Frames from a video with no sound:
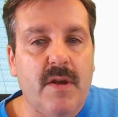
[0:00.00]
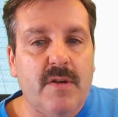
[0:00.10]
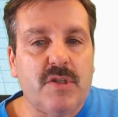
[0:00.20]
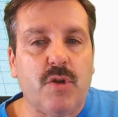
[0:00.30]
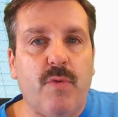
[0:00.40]

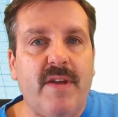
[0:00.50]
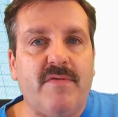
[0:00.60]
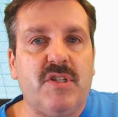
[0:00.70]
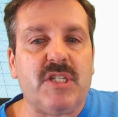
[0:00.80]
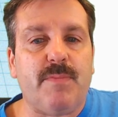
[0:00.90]
So we have
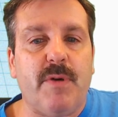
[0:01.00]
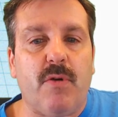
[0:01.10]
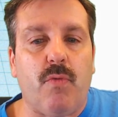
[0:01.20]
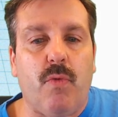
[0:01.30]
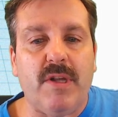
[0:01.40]
just built
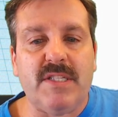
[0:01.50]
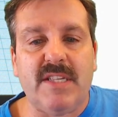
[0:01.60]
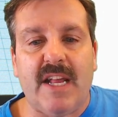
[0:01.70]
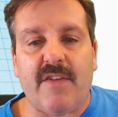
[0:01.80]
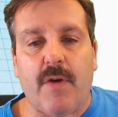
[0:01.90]
one
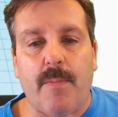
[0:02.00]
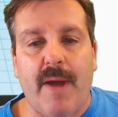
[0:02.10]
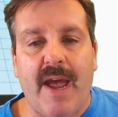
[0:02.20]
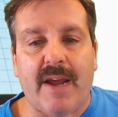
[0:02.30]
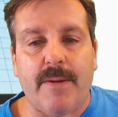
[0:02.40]
side of our
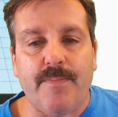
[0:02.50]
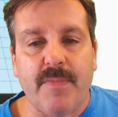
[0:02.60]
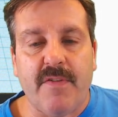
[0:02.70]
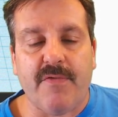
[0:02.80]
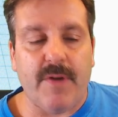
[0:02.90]
back.
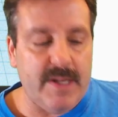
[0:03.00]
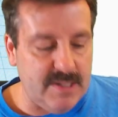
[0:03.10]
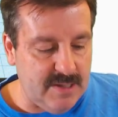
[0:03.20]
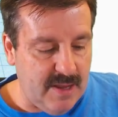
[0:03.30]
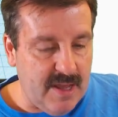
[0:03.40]

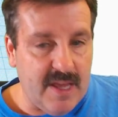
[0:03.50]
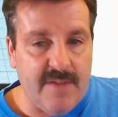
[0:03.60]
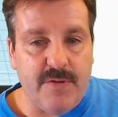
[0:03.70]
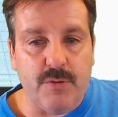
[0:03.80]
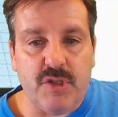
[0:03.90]
Friends,
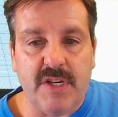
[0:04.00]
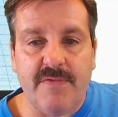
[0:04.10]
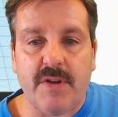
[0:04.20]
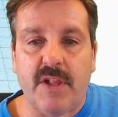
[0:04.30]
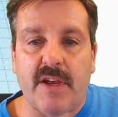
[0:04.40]
if you
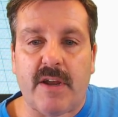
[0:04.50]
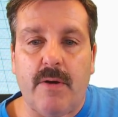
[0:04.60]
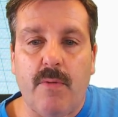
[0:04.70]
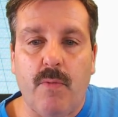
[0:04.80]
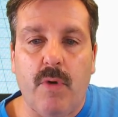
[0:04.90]
shift click,
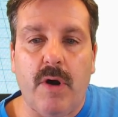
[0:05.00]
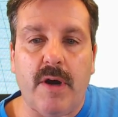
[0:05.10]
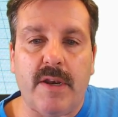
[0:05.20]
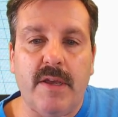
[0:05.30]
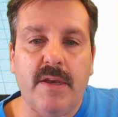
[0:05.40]

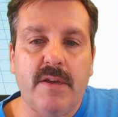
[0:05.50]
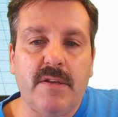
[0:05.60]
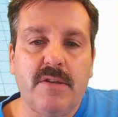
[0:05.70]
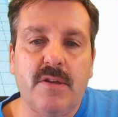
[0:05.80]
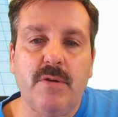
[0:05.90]
1,
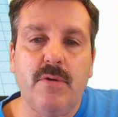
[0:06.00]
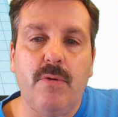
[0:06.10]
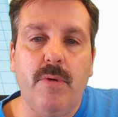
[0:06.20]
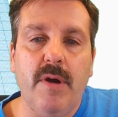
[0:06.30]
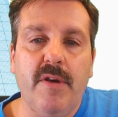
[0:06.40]

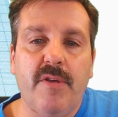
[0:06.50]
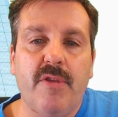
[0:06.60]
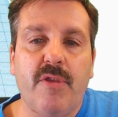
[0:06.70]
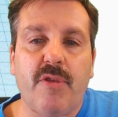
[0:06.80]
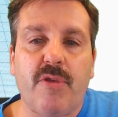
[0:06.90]
2,
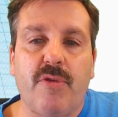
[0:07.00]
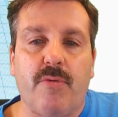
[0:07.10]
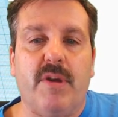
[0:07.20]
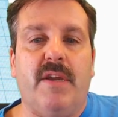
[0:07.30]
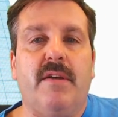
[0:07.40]

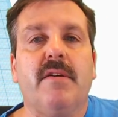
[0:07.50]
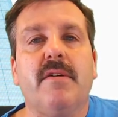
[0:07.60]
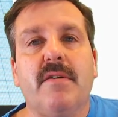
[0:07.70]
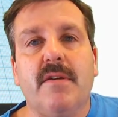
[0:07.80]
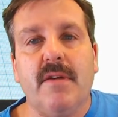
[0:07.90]
3.
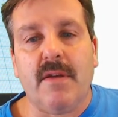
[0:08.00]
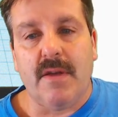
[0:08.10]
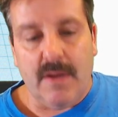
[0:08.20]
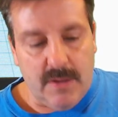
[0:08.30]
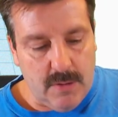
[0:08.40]

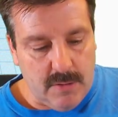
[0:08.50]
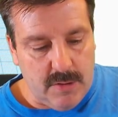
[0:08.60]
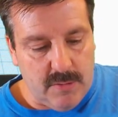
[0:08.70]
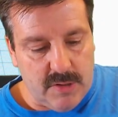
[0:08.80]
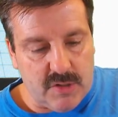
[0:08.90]
You can
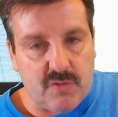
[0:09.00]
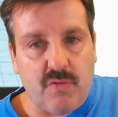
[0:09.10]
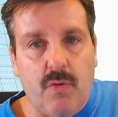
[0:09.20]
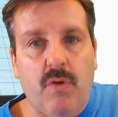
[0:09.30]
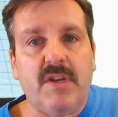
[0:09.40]
do
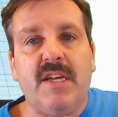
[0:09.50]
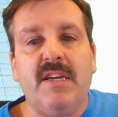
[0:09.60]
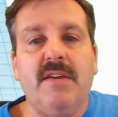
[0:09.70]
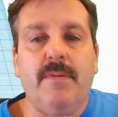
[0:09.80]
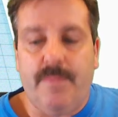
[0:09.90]
Control
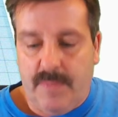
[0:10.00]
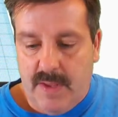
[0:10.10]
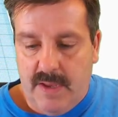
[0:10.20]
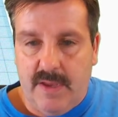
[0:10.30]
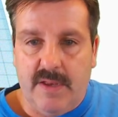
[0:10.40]
D,
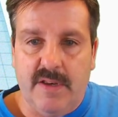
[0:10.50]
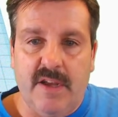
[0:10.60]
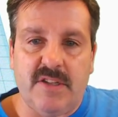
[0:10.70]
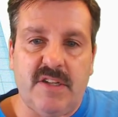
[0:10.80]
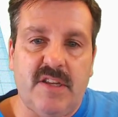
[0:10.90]

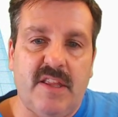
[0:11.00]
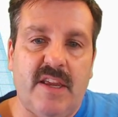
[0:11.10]
nudge it to the